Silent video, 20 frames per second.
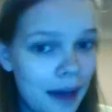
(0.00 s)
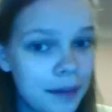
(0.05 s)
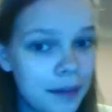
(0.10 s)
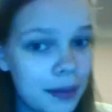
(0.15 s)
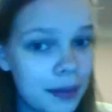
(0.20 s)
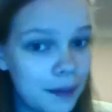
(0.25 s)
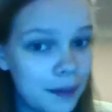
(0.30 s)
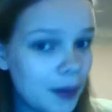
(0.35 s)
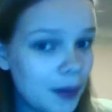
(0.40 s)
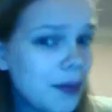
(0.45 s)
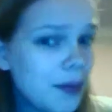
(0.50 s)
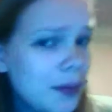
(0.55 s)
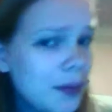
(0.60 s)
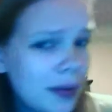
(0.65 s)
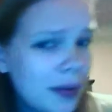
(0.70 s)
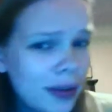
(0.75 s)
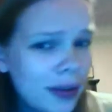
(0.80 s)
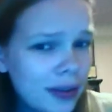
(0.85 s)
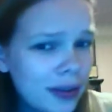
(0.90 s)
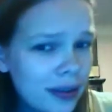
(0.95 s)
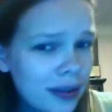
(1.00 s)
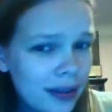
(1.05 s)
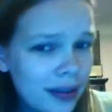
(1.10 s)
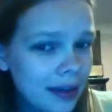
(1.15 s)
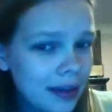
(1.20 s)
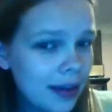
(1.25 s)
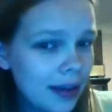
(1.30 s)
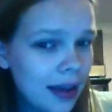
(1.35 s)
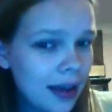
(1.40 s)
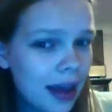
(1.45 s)
the vote,
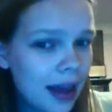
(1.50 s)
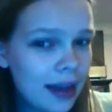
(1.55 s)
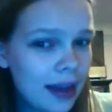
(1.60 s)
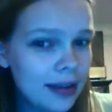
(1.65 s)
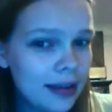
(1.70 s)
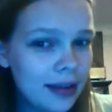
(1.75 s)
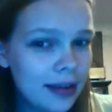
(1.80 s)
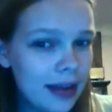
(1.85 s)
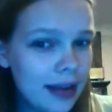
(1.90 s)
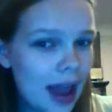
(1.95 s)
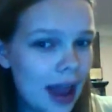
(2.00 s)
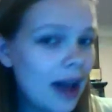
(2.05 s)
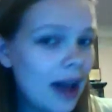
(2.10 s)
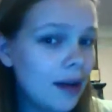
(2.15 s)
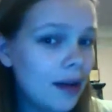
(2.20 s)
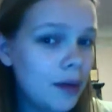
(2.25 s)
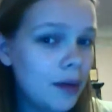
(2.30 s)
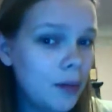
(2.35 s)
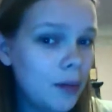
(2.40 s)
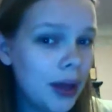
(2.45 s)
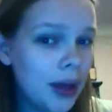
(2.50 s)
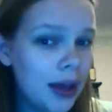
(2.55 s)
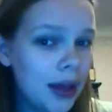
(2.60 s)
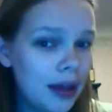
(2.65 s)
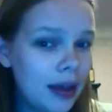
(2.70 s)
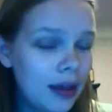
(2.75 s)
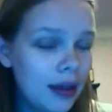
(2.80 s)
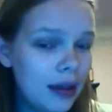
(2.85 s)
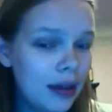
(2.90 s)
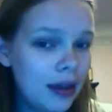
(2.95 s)
and now
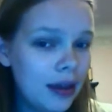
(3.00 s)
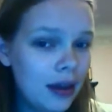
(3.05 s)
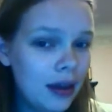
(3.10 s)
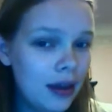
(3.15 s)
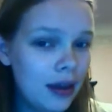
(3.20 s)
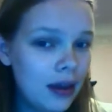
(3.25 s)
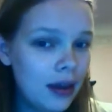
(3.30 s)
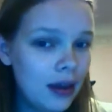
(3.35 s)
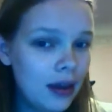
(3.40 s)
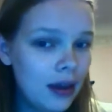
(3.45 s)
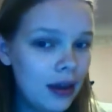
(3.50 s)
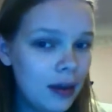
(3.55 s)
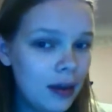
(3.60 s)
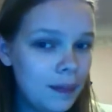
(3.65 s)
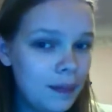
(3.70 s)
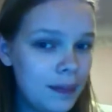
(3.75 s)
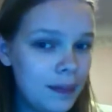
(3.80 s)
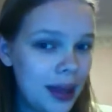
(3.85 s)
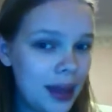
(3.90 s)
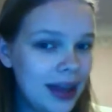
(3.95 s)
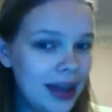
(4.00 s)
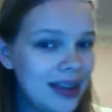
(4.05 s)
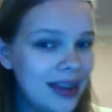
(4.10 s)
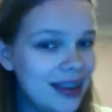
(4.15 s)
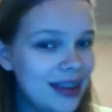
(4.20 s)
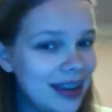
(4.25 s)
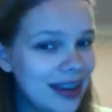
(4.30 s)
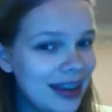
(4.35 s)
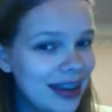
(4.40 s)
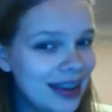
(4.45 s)
we're
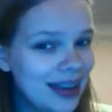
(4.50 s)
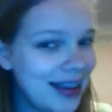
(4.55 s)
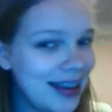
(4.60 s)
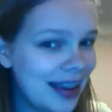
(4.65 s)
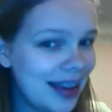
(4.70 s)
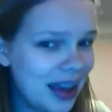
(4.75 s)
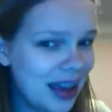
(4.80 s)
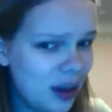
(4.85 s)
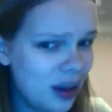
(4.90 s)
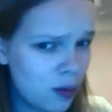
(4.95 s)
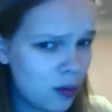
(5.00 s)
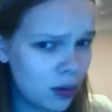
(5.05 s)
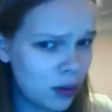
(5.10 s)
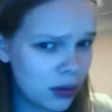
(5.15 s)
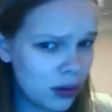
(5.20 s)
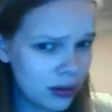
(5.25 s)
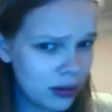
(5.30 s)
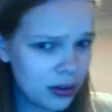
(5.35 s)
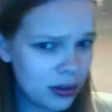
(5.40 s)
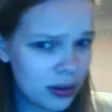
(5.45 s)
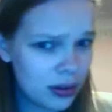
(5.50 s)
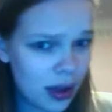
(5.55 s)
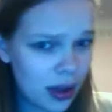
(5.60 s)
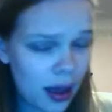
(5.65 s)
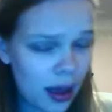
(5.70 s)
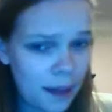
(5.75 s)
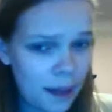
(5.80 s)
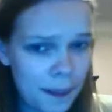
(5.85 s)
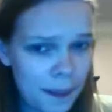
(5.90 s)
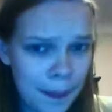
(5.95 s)
basically equals.
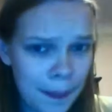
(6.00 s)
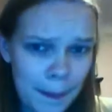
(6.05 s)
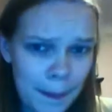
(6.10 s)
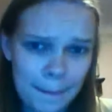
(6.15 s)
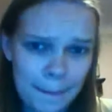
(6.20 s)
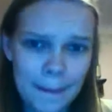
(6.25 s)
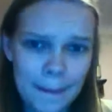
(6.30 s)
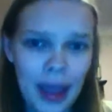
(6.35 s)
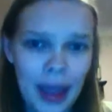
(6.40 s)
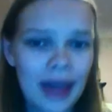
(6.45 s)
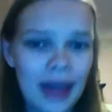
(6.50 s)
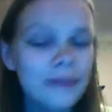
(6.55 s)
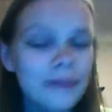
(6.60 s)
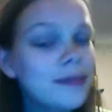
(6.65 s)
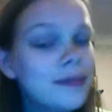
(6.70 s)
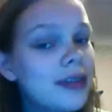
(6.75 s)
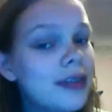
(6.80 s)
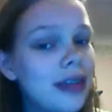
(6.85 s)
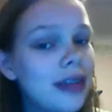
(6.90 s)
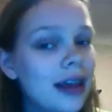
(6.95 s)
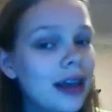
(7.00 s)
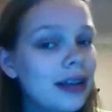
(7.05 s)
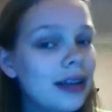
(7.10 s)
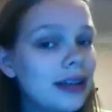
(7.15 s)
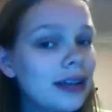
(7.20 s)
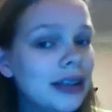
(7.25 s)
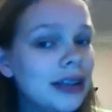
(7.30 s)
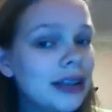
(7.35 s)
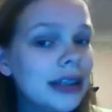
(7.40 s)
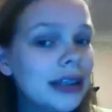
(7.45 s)
I'm
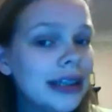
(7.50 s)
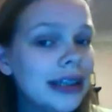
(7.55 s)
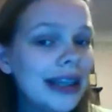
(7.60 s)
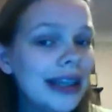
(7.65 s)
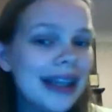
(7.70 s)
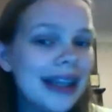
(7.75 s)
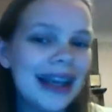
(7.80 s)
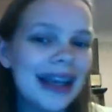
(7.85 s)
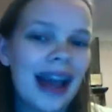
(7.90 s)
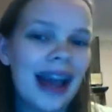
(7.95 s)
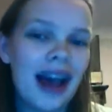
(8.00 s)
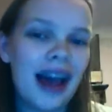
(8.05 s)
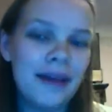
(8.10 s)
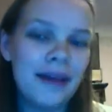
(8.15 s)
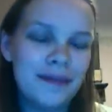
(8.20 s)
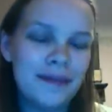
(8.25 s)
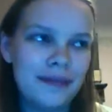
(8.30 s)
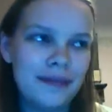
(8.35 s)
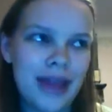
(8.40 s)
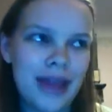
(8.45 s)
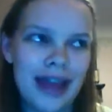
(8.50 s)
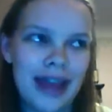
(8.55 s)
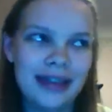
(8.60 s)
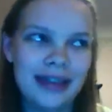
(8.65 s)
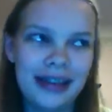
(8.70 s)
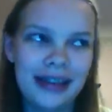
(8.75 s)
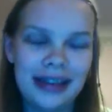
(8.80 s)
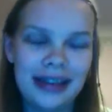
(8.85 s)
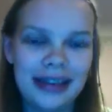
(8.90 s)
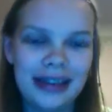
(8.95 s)
still, like, I'm
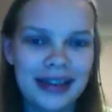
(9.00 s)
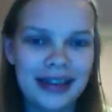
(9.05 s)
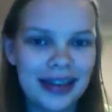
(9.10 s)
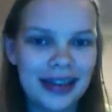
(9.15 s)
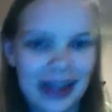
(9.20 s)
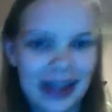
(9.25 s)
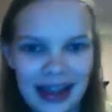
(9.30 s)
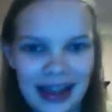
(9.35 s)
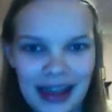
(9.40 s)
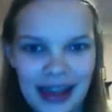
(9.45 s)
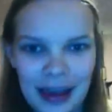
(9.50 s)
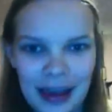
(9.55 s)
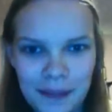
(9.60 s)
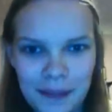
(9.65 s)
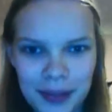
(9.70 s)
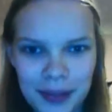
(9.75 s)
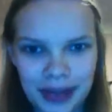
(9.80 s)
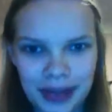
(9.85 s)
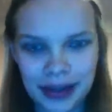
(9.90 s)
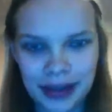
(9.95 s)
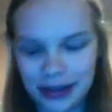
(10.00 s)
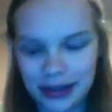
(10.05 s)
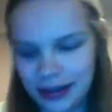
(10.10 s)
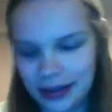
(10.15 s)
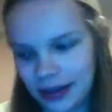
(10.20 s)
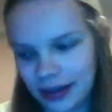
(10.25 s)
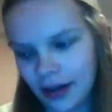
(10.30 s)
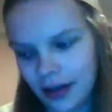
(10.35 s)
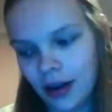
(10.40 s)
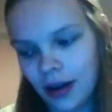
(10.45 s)
hesitant to say that because
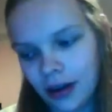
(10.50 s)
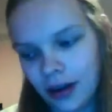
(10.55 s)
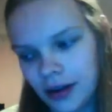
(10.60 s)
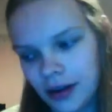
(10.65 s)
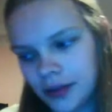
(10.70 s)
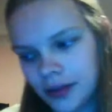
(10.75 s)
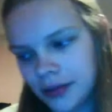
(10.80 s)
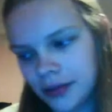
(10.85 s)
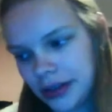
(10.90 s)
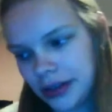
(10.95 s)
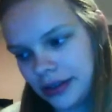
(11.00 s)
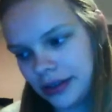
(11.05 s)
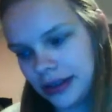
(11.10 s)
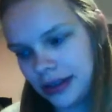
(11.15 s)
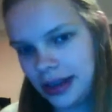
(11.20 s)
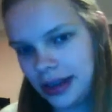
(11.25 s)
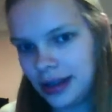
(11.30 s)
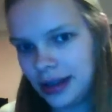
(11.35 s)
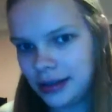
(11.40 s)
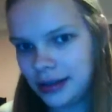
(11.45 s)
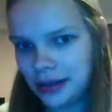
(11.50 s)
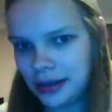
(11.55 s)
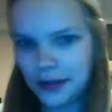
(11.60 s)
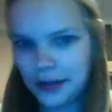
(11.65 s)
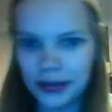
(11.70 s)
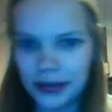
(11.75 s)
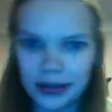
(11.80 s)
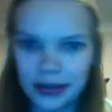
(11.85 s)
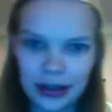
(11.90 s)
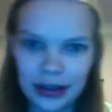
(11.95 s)
there are obviously
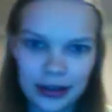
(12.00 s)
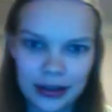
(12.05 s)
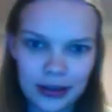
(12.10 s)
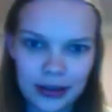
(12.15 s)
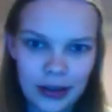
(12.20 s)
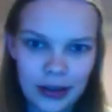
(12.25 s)
differences,